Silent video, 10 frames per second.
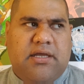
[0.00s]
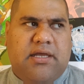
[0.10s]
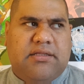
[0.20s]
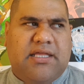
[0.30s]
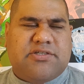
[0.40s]

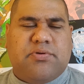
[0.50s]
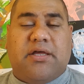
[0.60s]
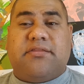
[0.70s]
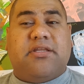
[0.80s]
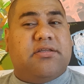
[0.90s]
and that's where
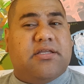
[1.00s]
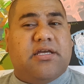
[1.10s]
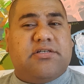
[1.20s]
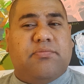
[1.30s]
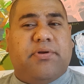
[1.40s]
I think that
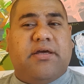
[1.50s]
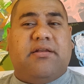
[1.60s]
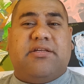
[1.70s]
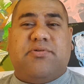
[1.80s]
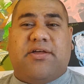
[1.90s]
they should play,
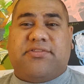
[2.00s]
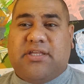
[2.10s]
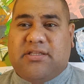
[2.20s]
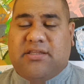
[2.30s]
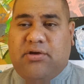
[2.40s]
and that's where I
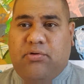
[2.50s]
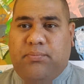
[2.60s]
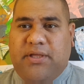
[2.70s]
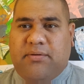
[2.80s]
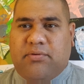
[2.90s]
think that they will
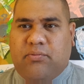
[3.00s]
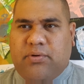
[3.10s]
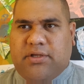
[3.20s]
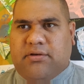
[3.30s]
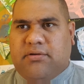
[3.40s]
be able to
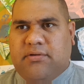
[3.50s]
win it.